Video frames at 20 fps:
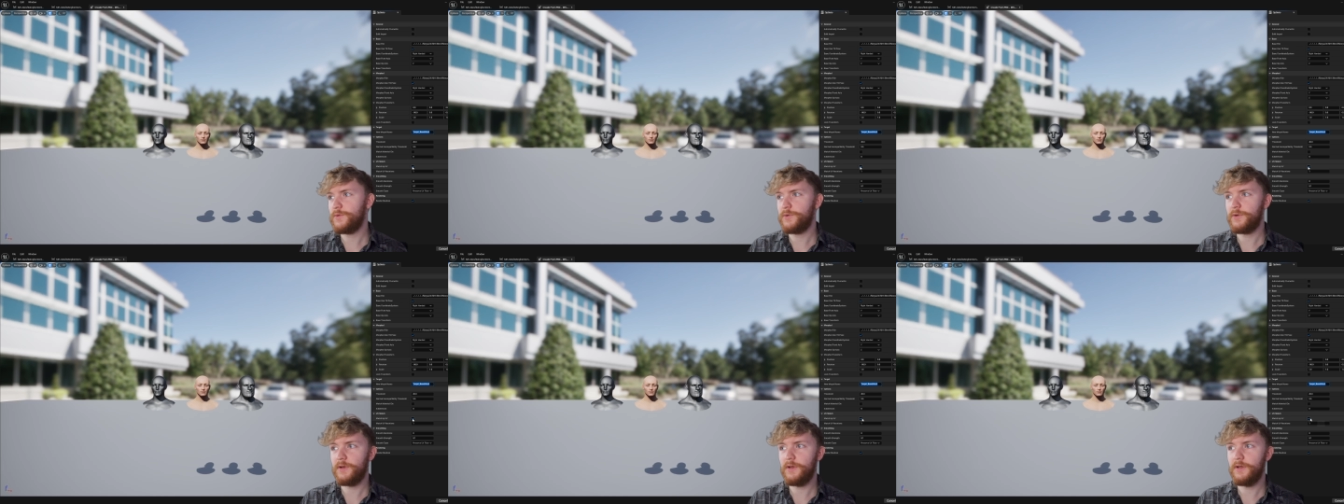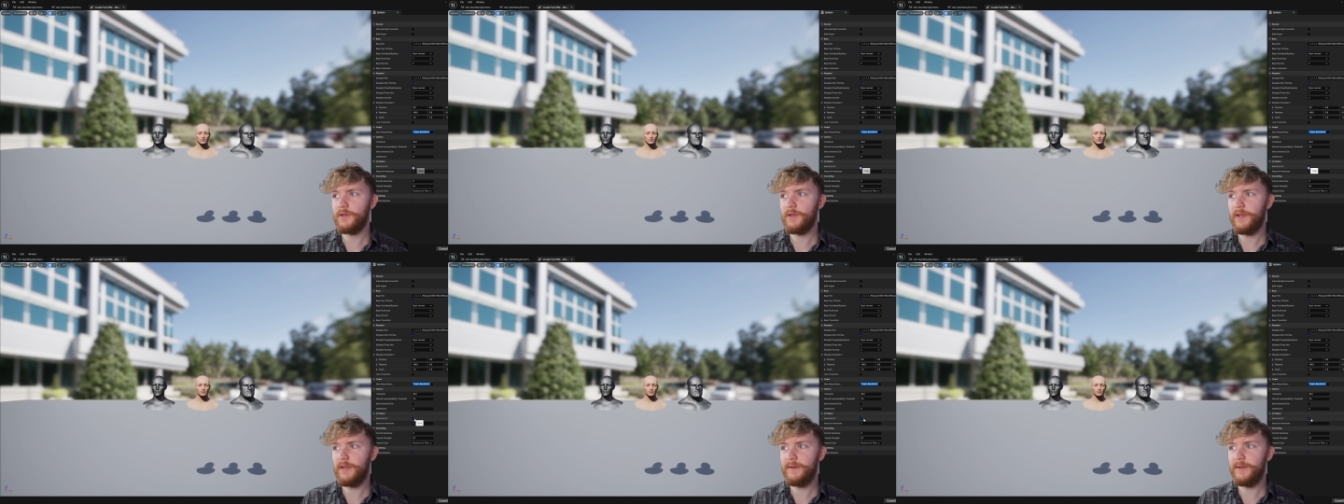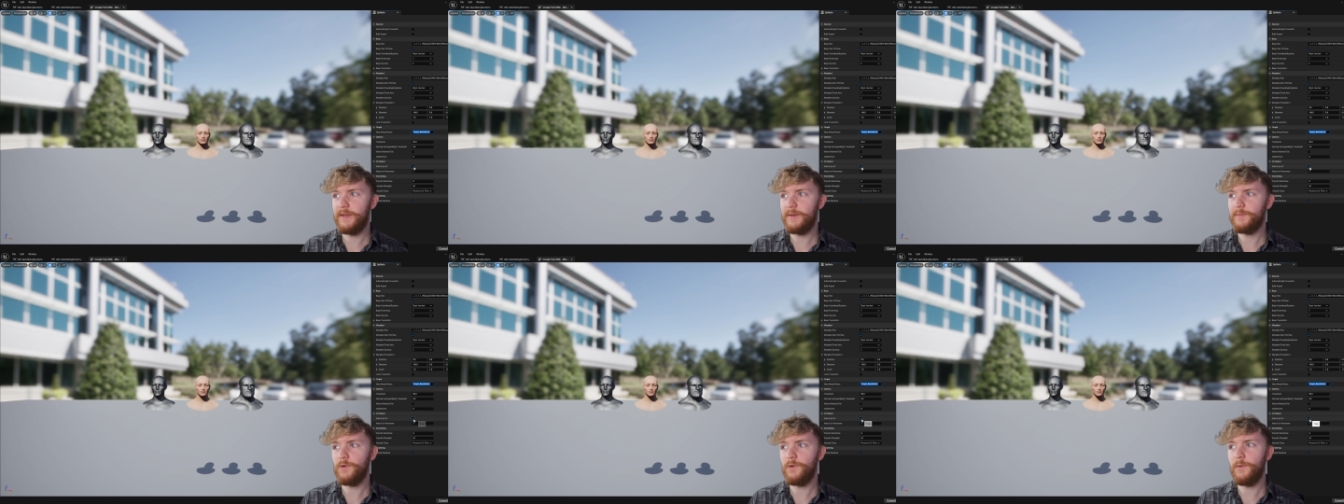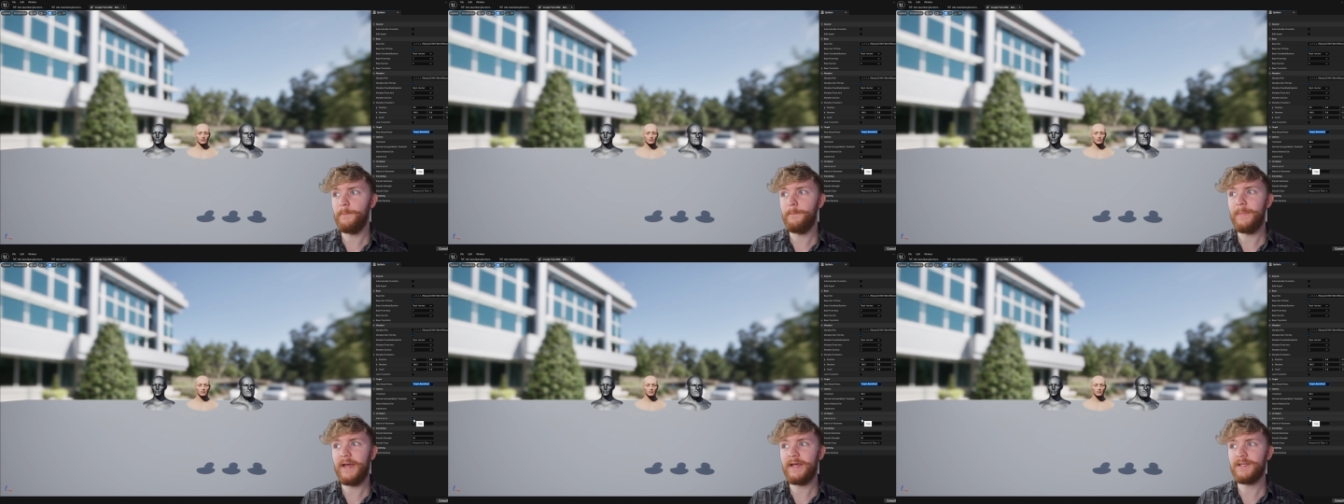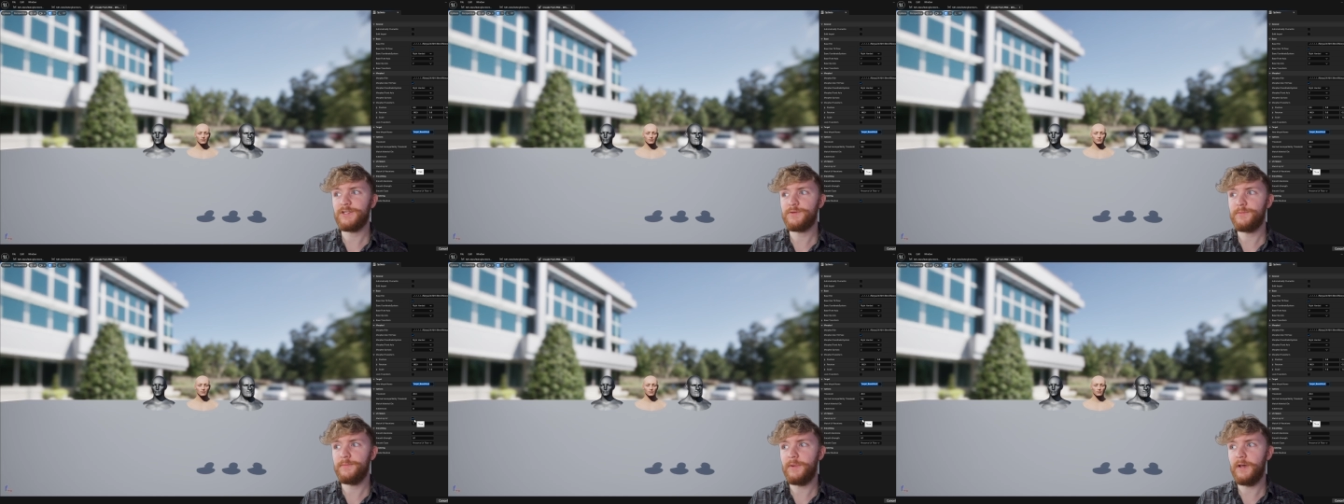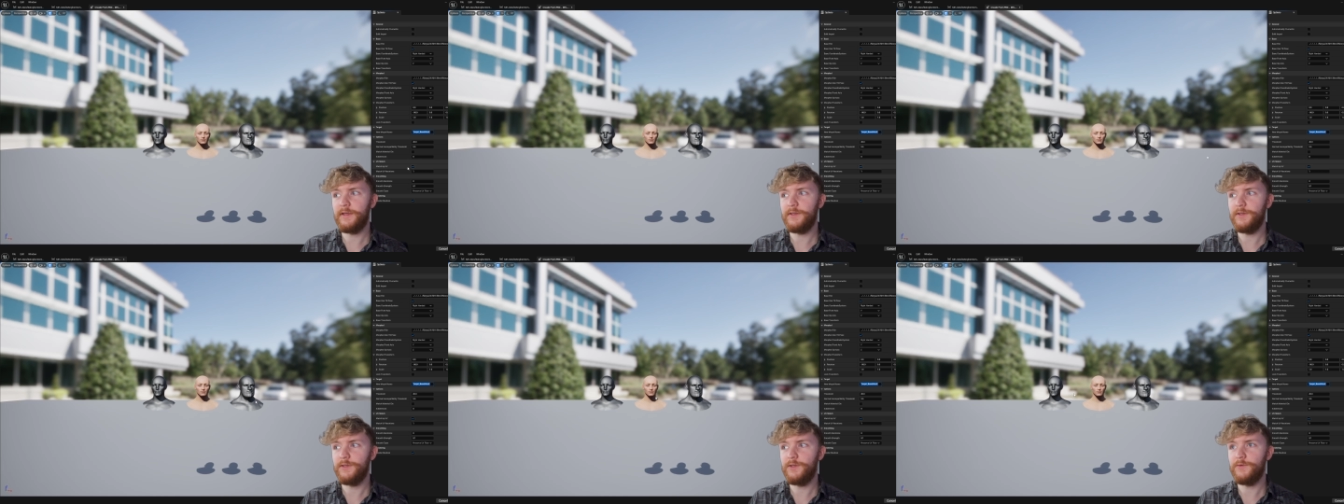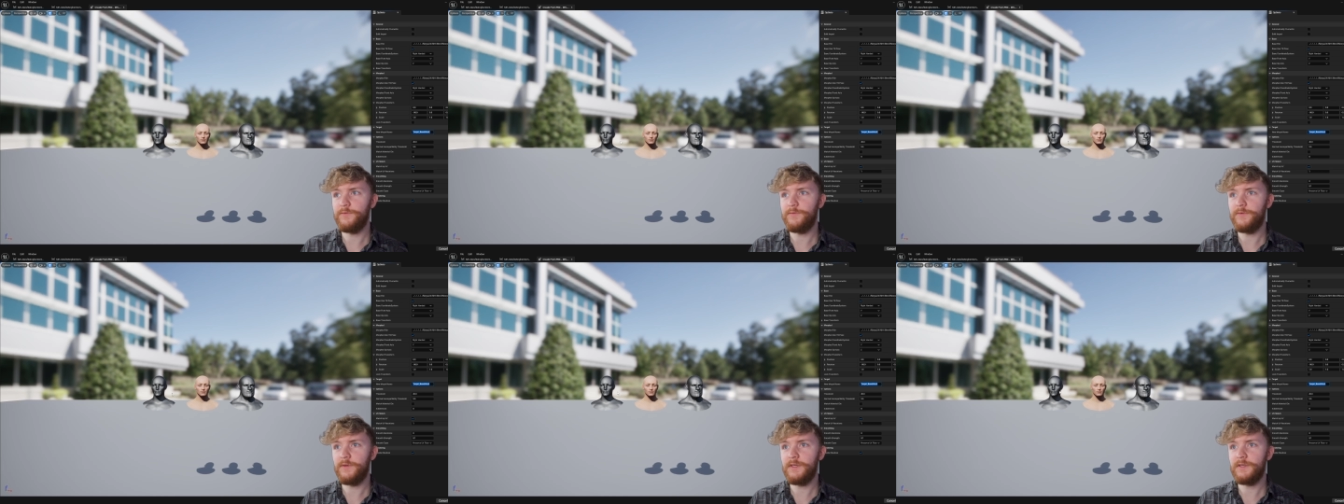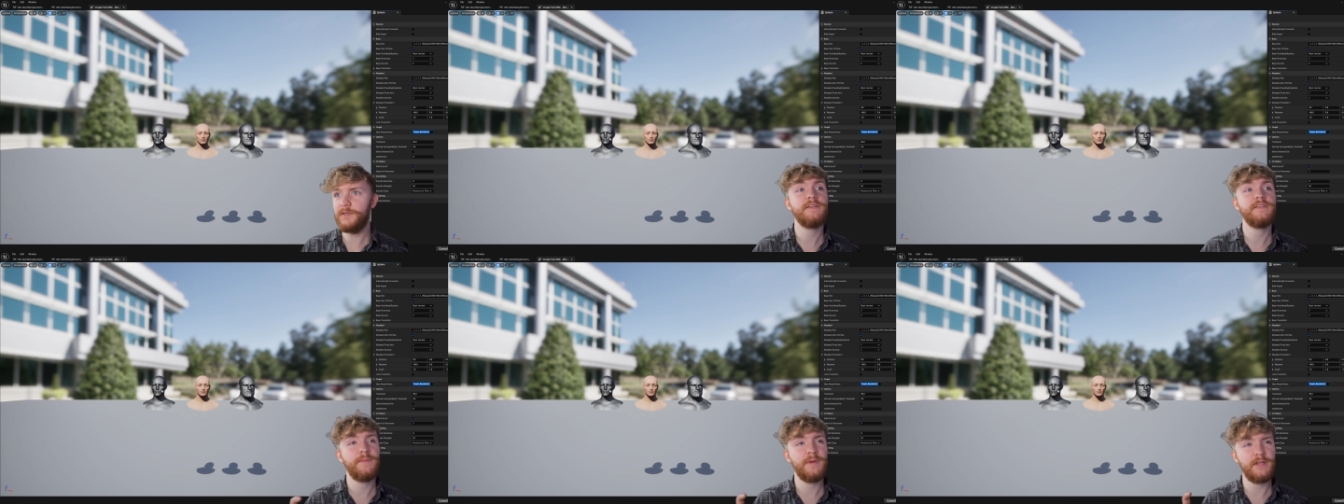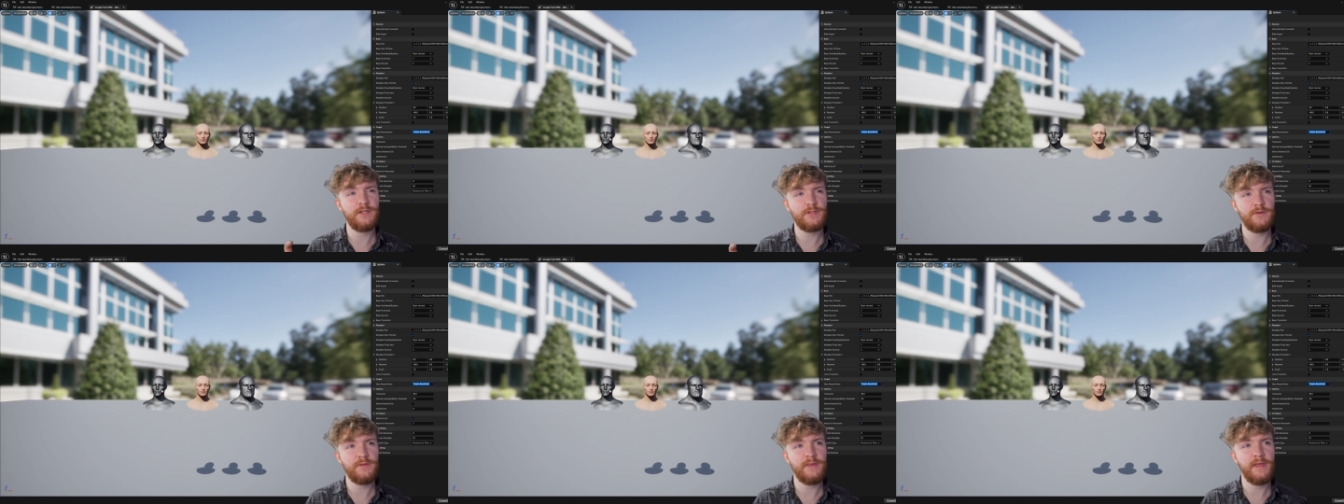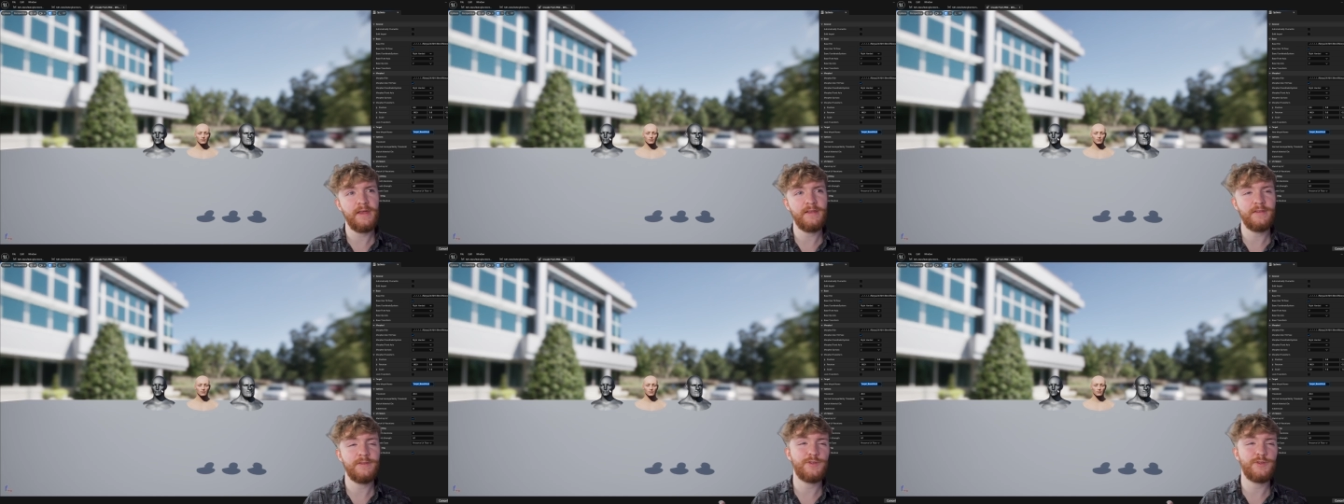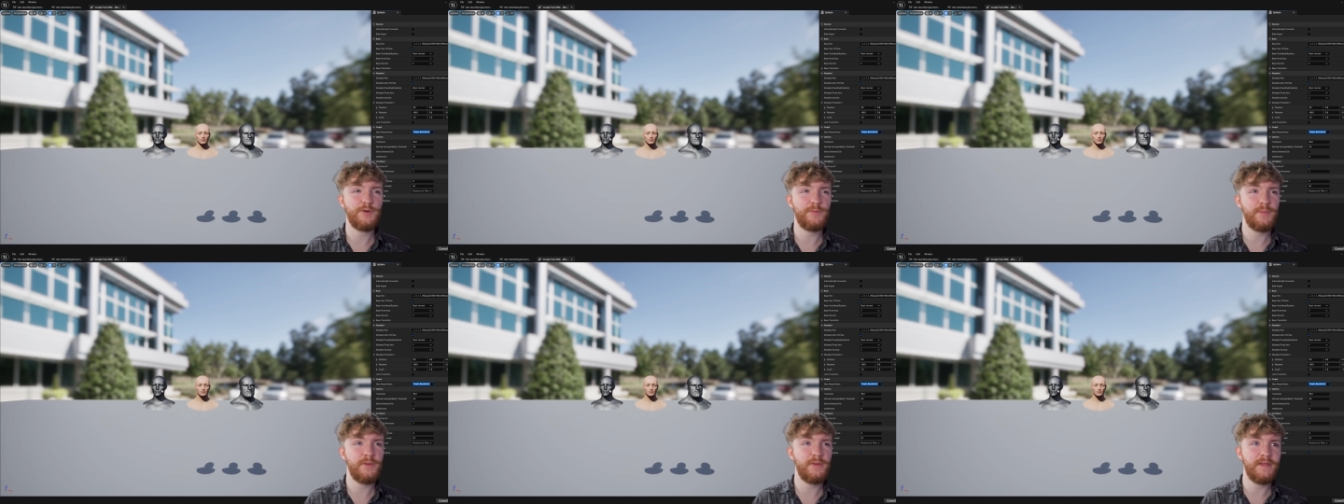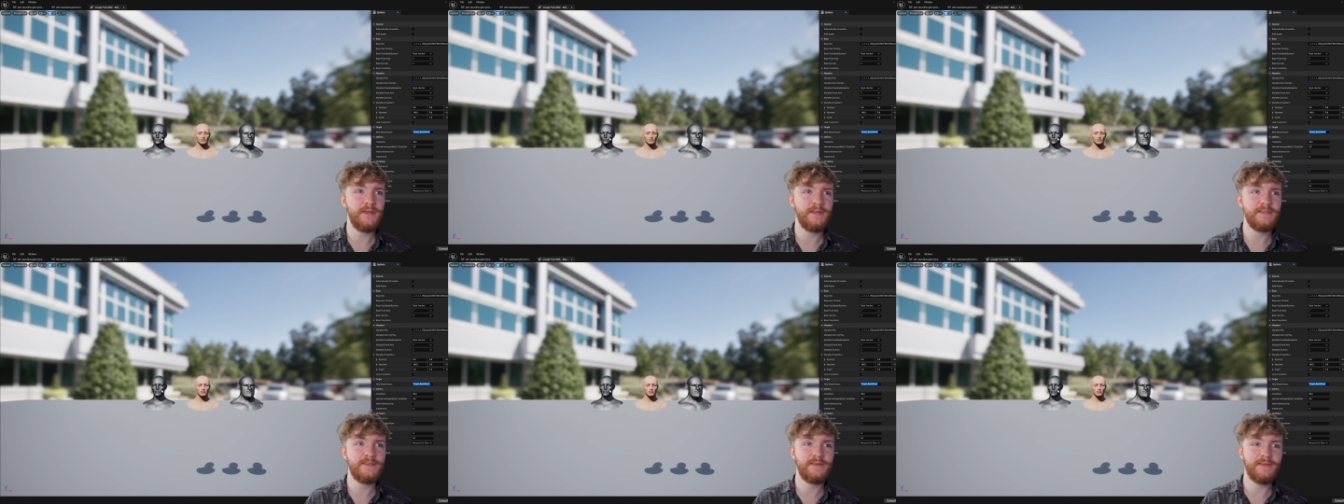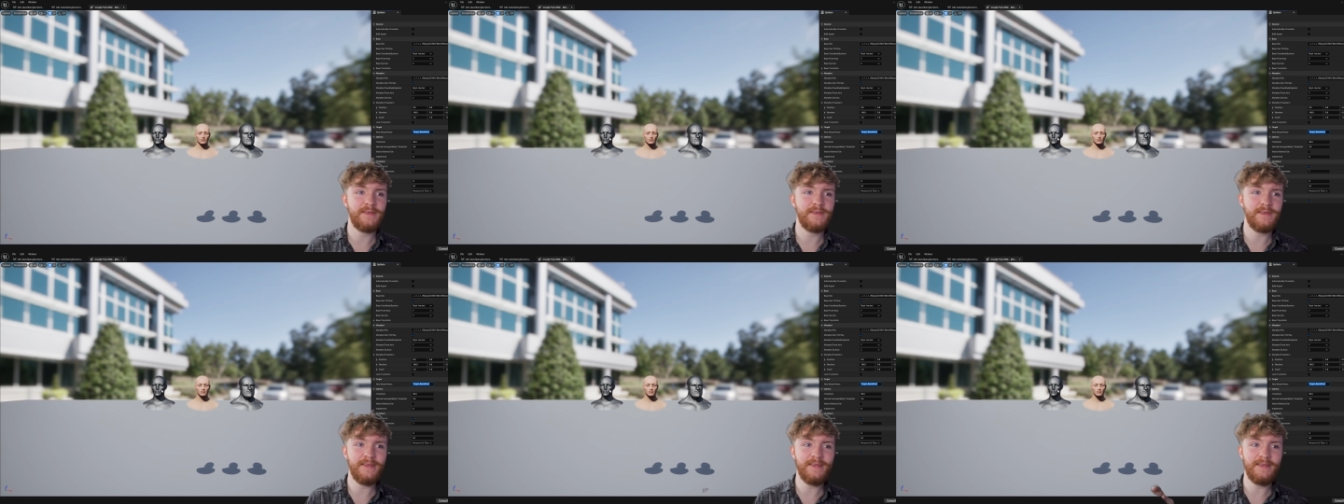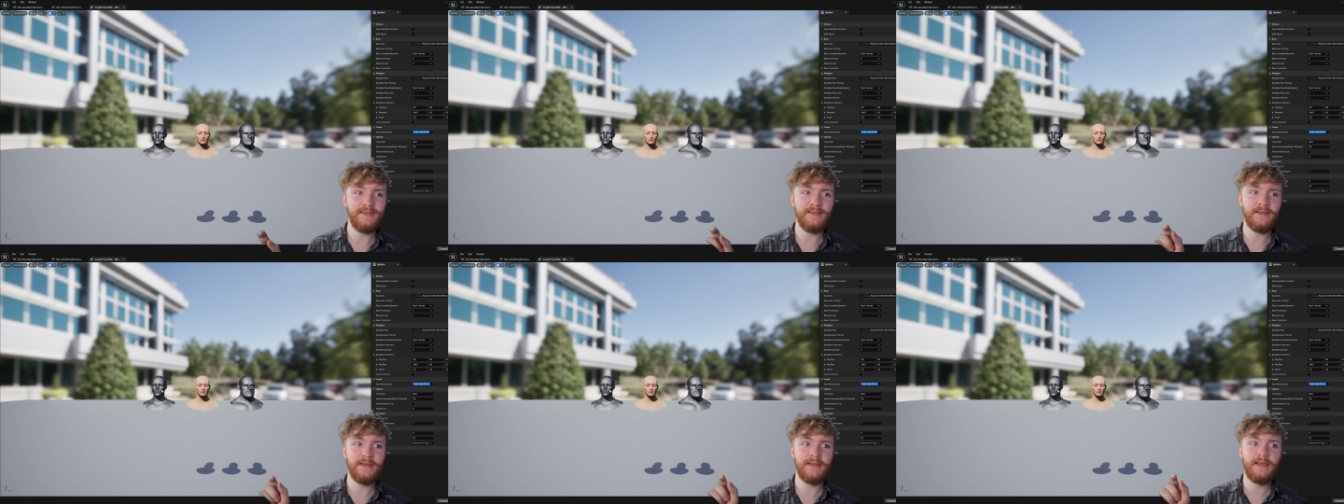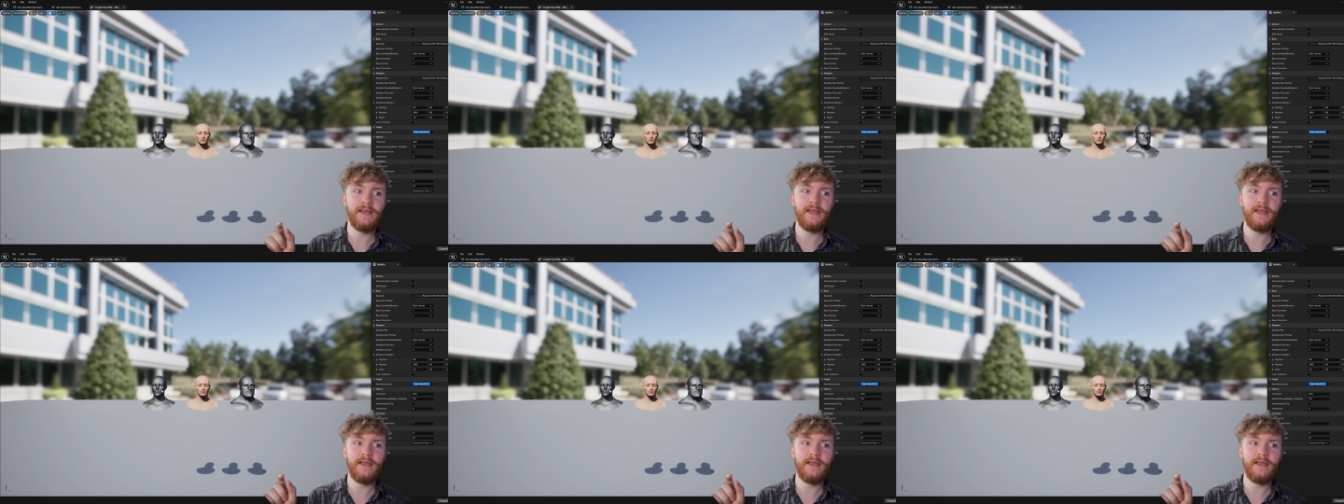We're going to enable match by UV to make sure that interpolates the